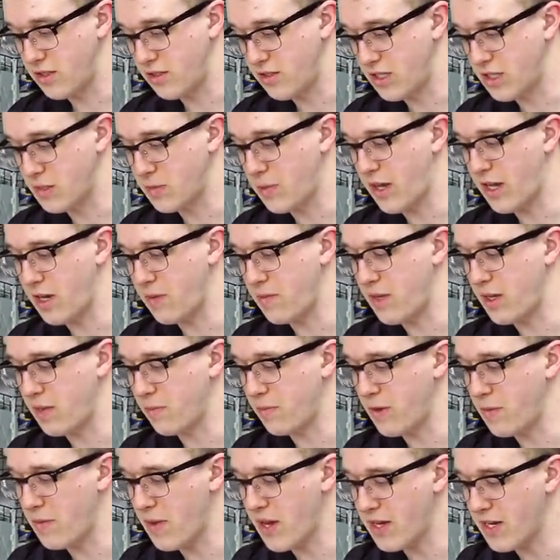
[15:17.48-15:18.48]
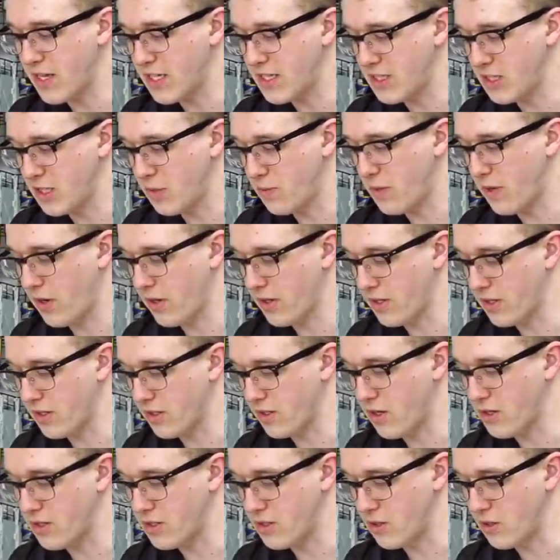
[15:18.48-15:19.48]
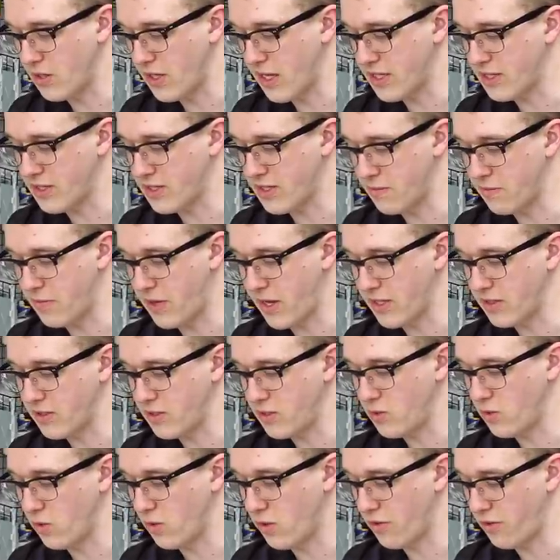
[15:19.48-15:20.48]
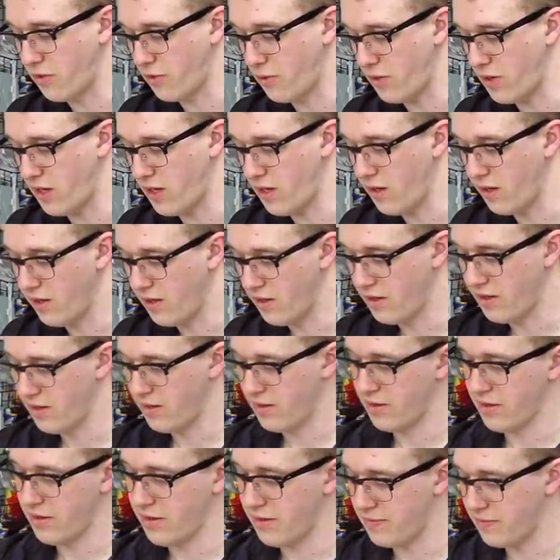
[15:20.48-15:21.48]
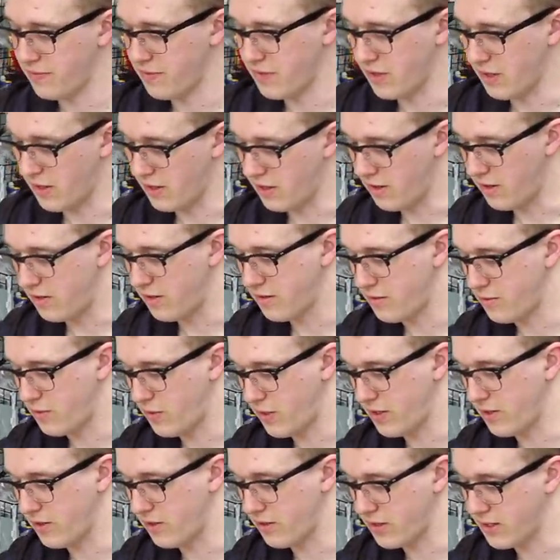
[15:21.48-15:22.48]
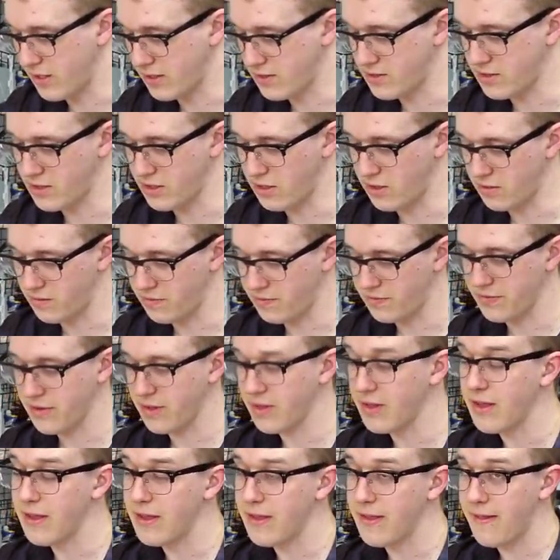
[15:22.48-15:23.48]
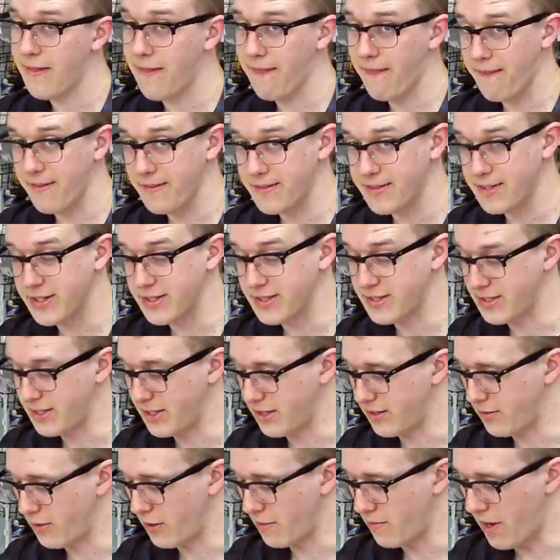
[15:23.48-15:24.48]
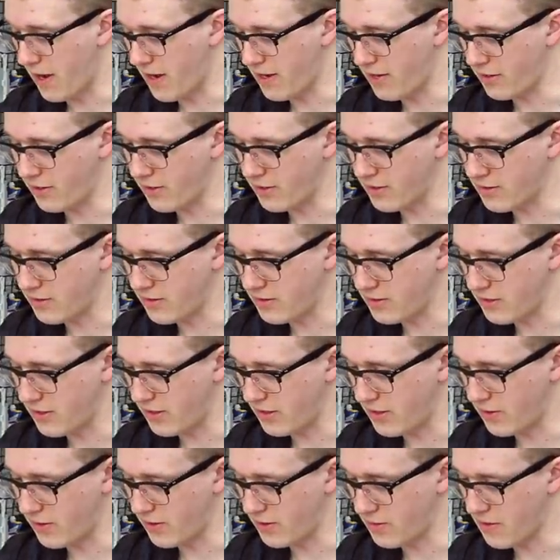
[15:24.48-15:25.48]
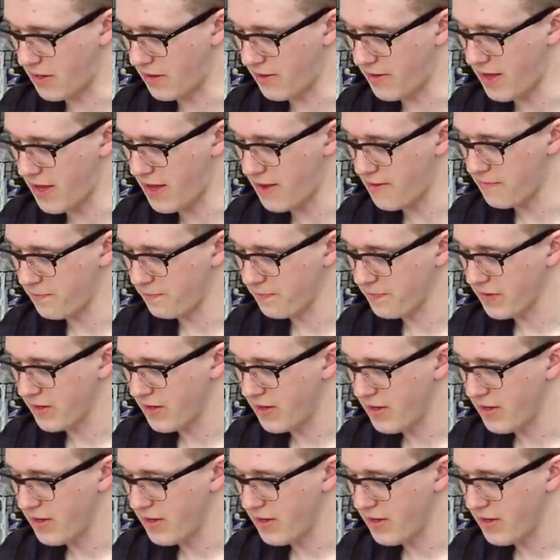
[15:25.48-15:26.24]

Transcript: despite it being P-Bandai, it's still probably going to cost you less than buying two or three uh, regular kits. So just a reminder to anyone about that.